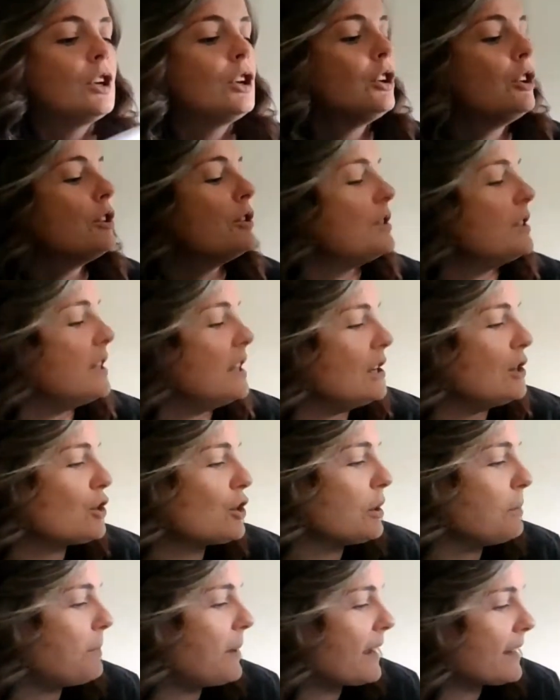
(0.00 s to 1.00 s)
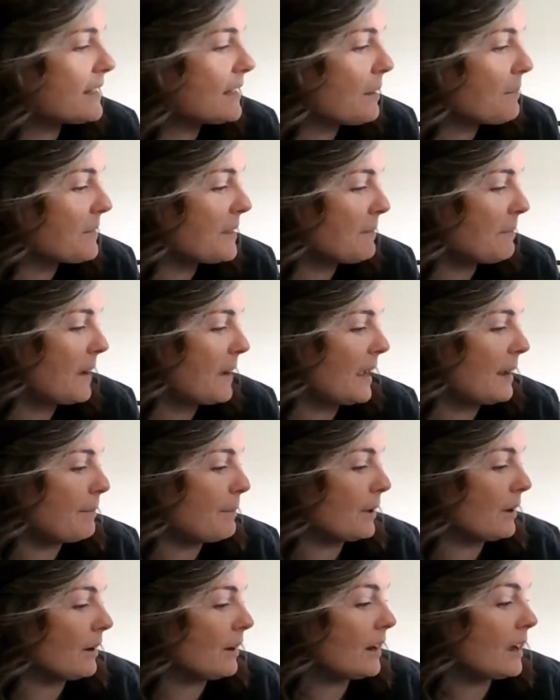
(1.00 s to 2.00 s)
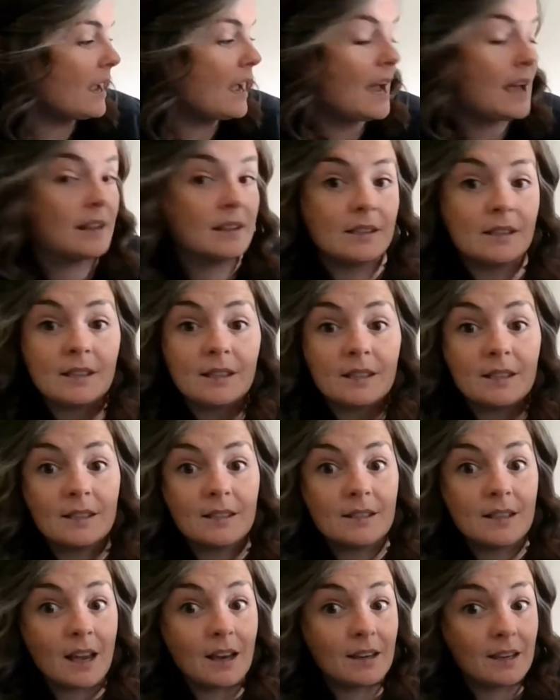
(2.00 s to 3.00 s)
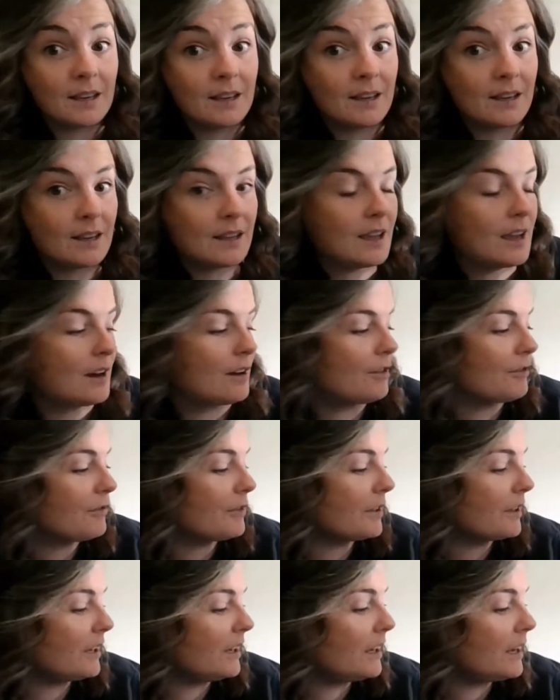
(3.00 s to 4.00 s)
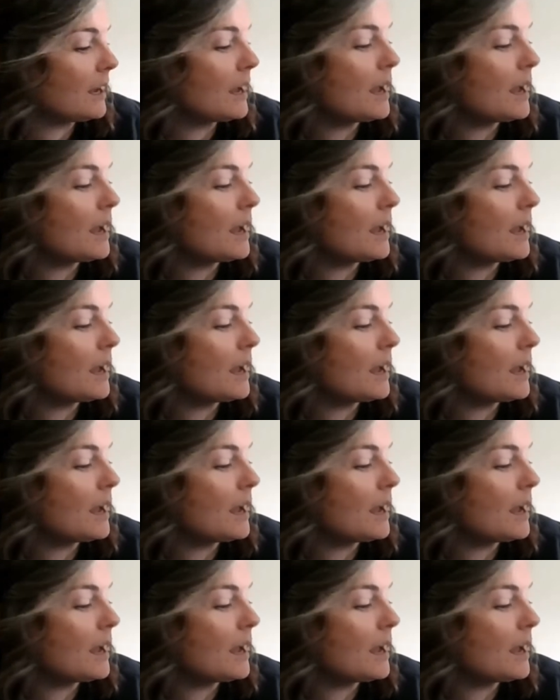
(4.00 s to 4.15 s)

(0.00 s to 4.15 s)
Her teacher picked up the paper and studied it carefully.